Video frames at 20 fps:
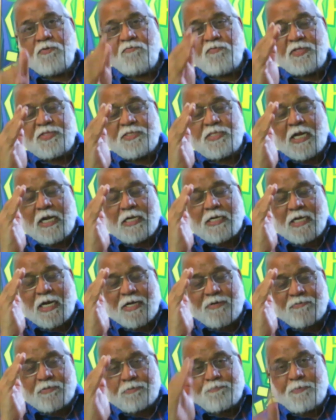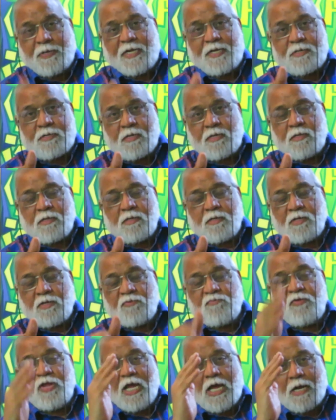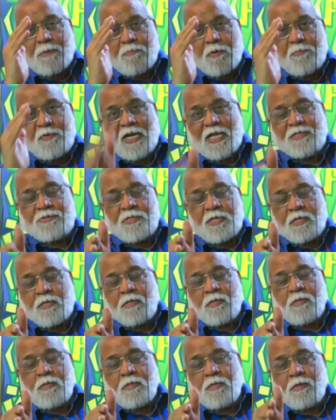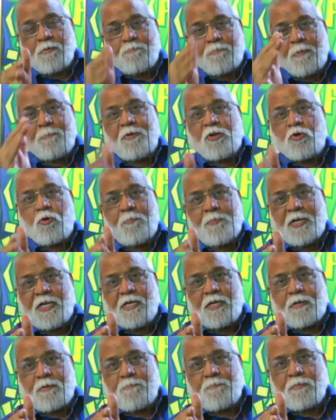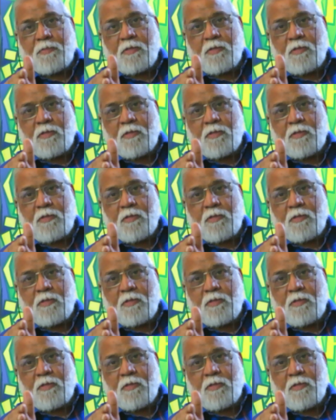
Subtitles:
With that kind of a spirit, we are mobilizing public opinion.